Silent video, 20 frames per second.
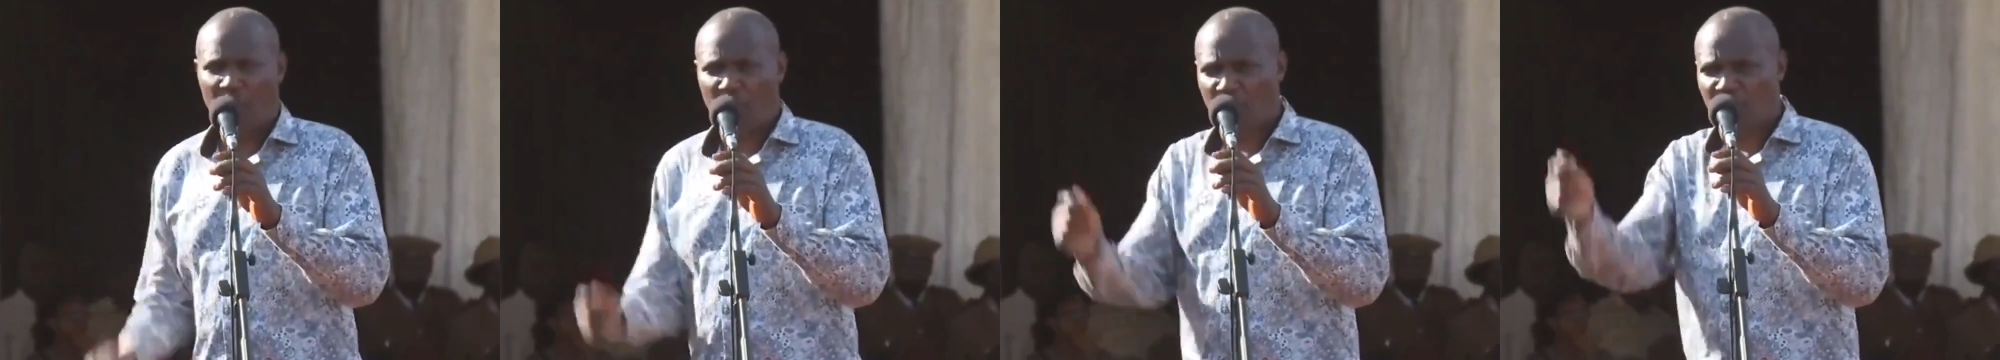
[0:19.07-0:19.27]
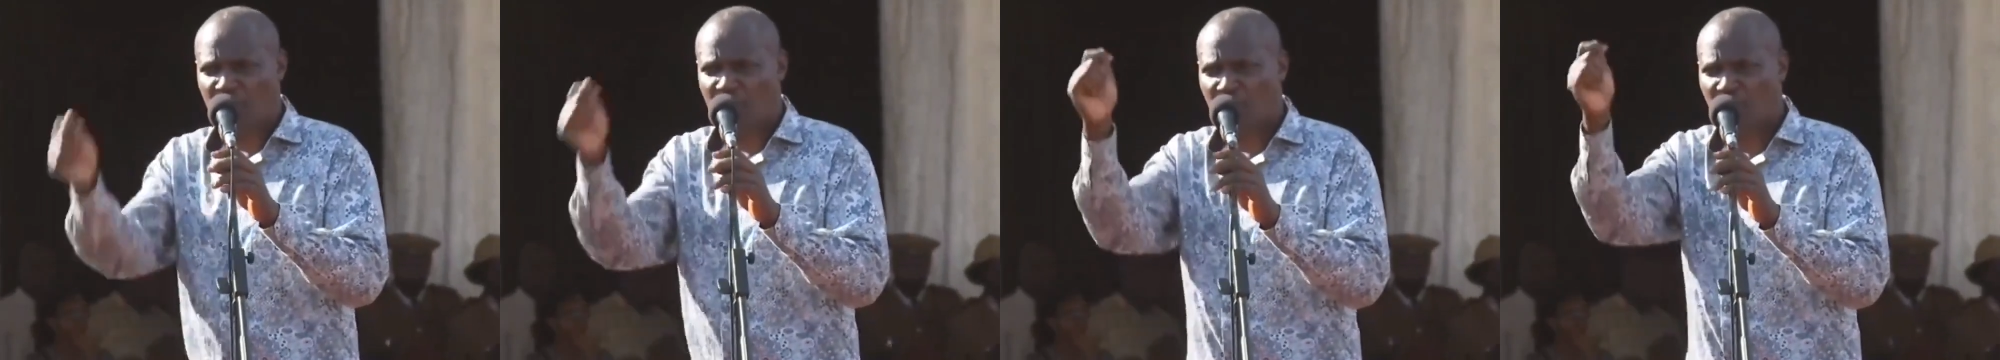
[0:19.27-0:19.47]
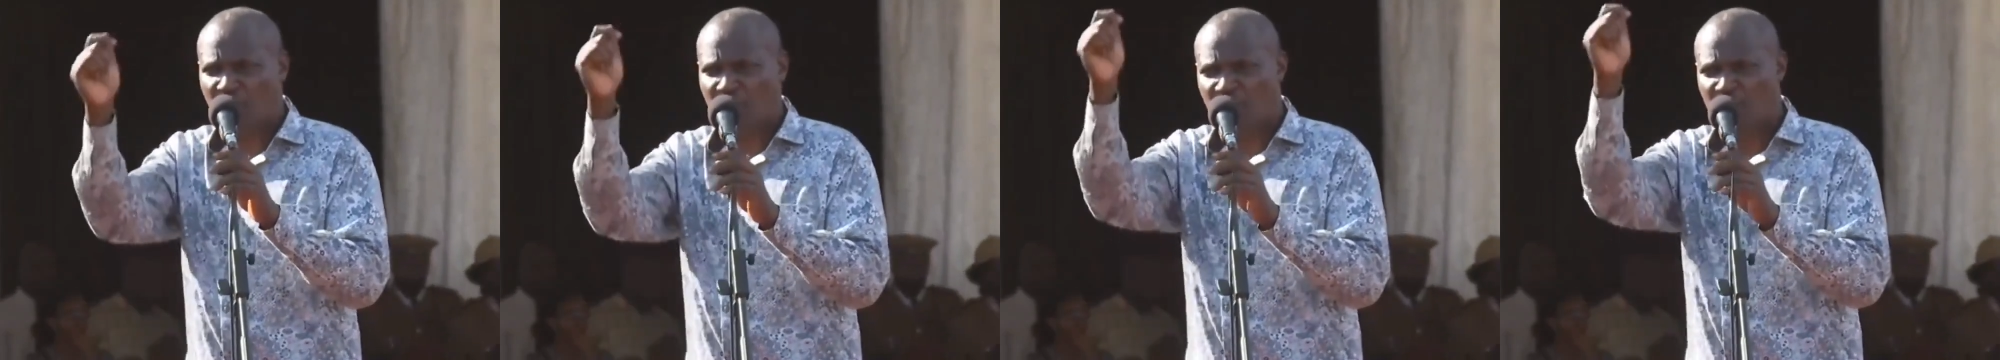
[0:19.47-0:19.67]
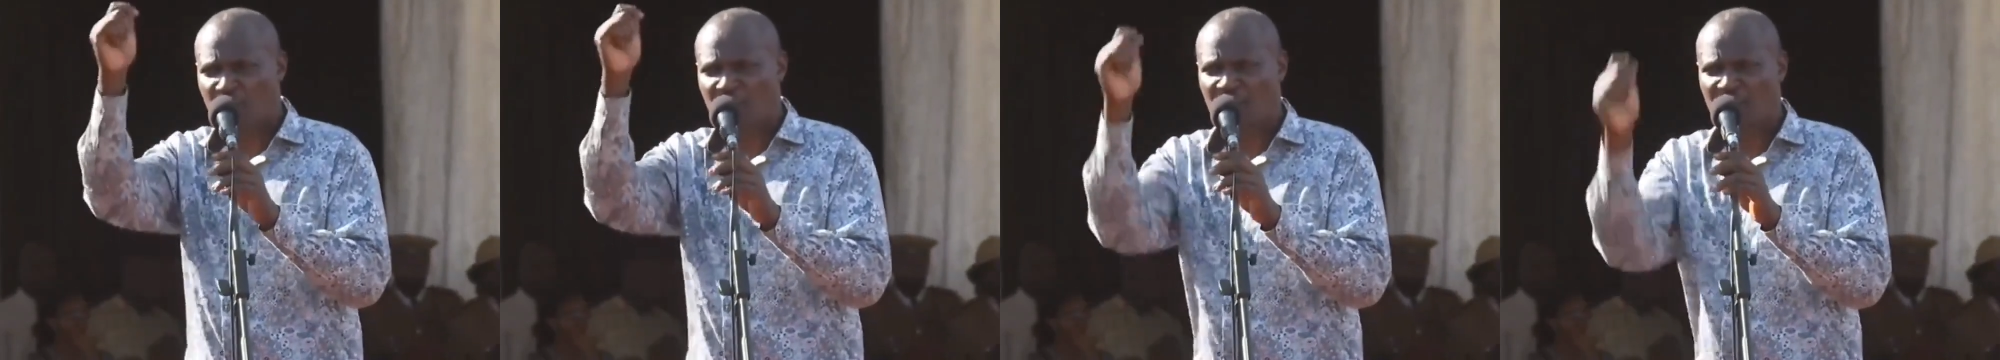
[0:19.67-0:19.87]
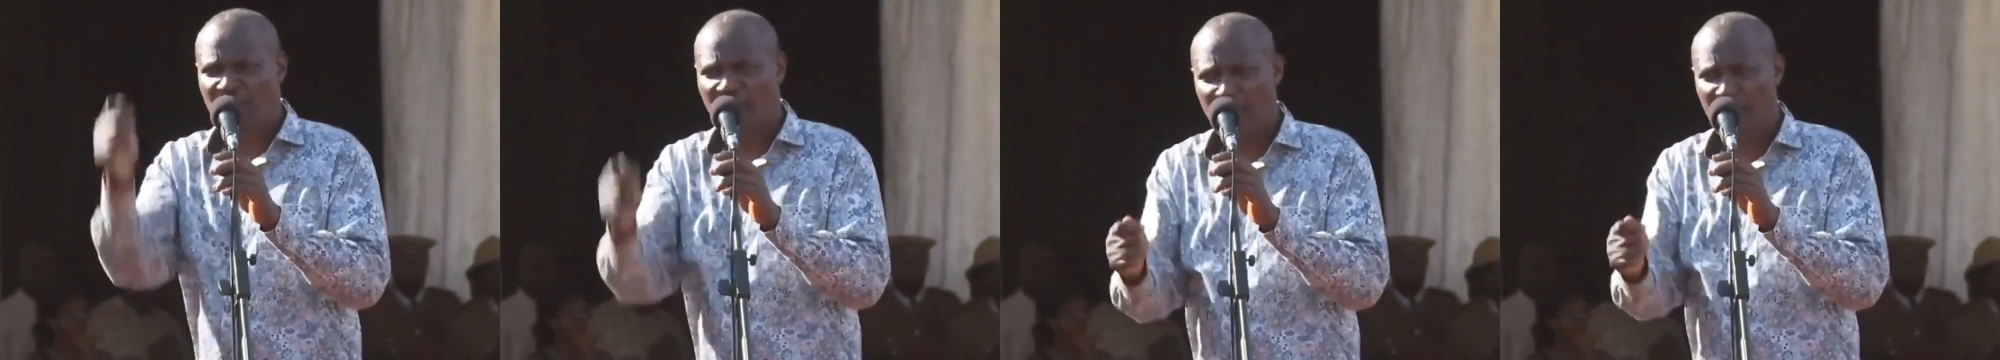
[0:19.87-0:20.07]
I was going
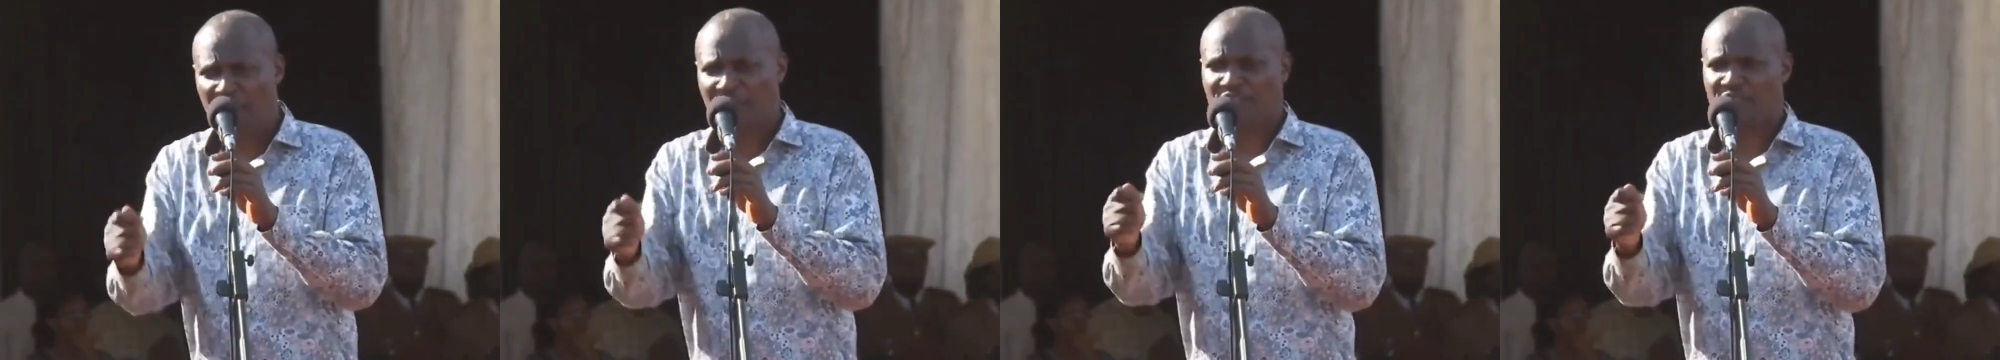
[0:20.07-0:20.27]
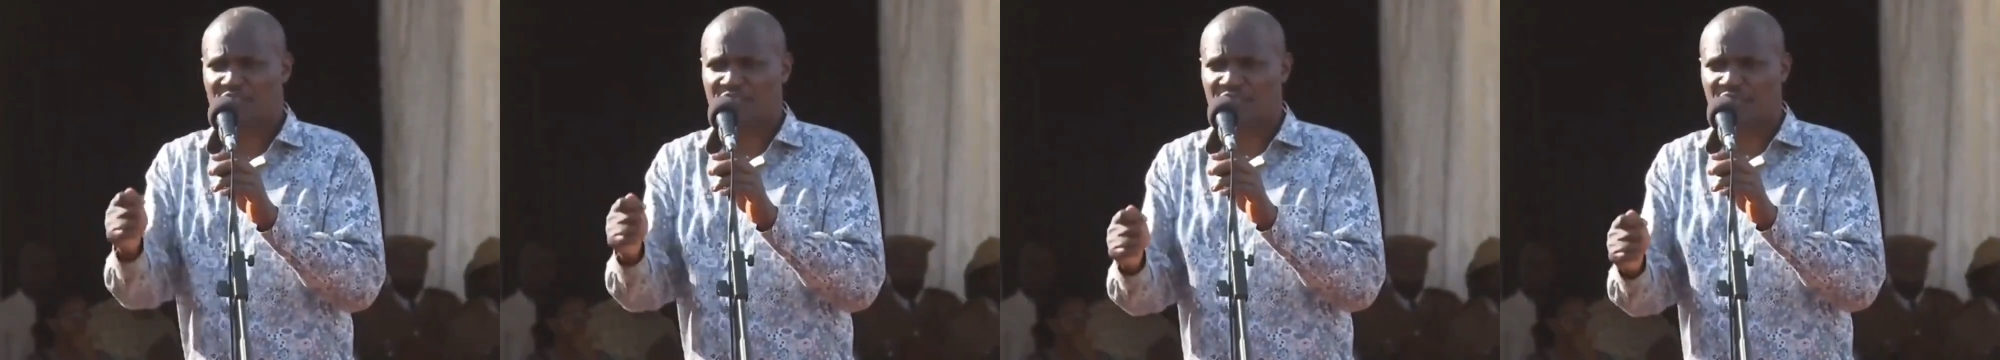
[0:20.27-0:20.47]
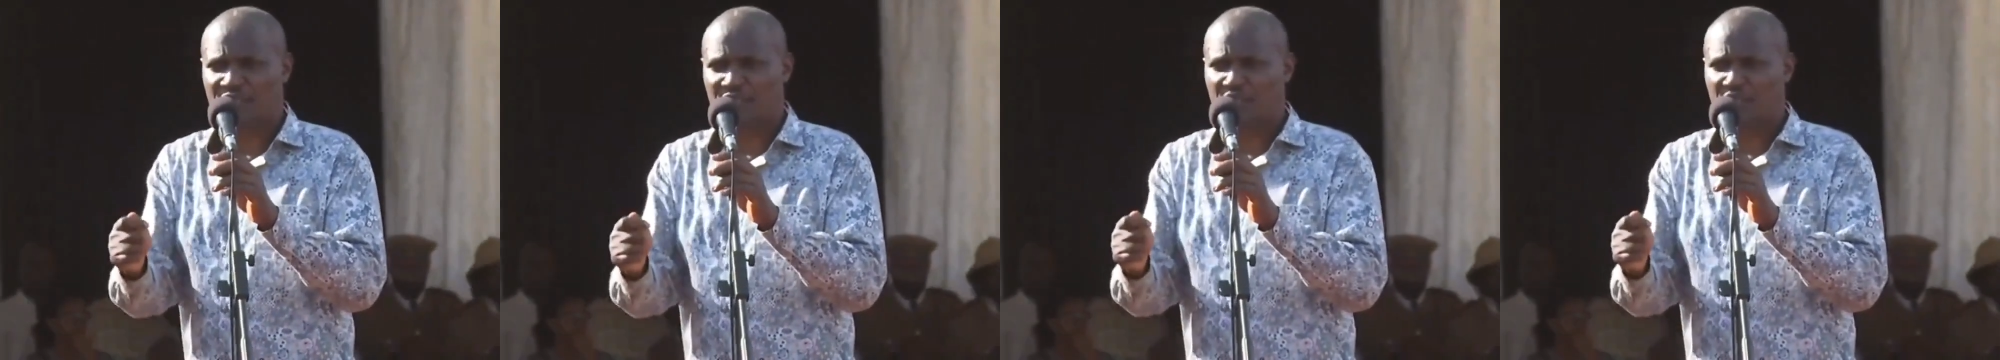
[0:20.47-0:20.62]
to be named